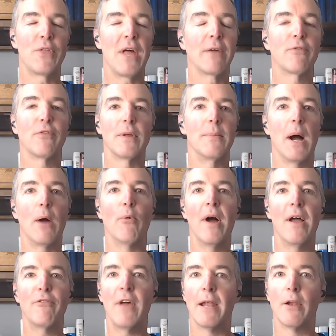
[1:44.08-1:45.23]
thankfully my
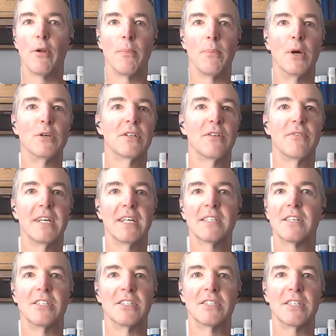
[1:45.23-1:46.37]
wife handled most of
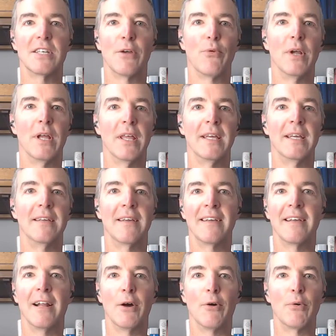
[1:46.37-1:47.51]
this because it
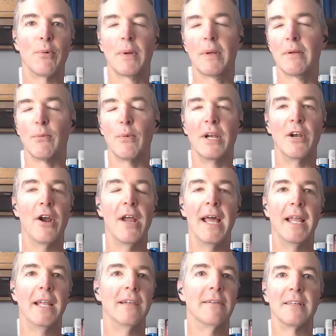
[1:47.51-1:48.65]
really, when you're
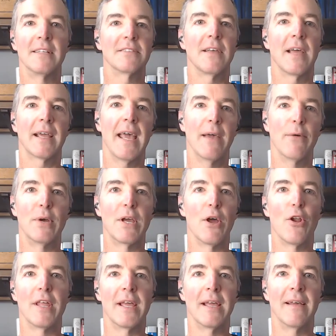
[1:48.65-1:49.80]
in, it's like, hey, we
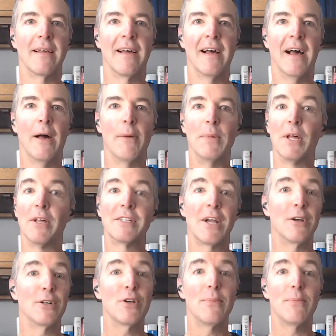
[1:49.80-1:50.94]
go to the
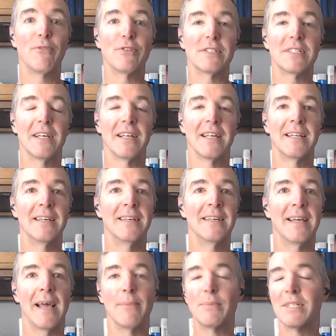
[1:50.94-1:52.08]
military treatment
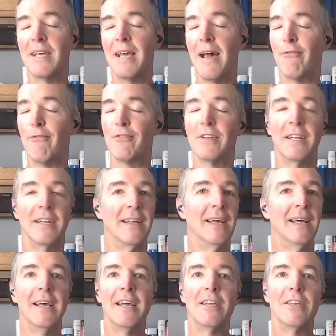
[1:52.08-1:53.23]
facility, MTF, and
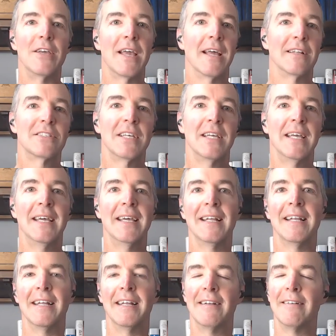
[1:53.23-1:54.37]
you get
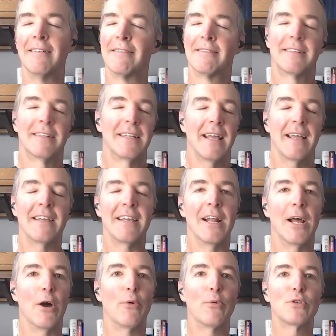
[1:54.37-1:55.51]
seen and
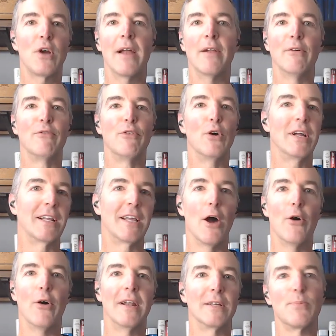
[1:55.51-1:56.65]
try to avoid
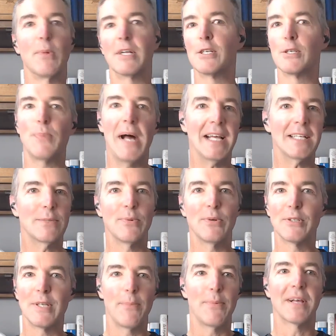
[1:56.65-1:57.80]
going as much as
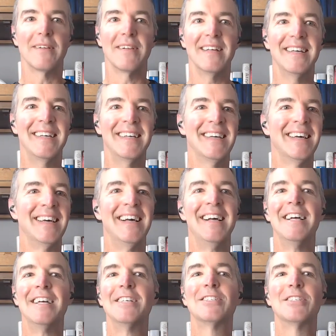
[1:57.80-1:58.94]
possible typically.
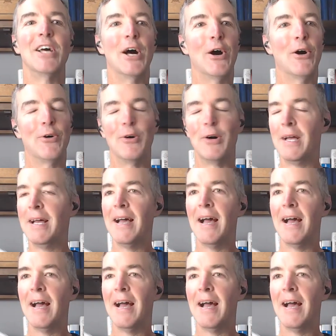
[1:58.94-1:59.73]
So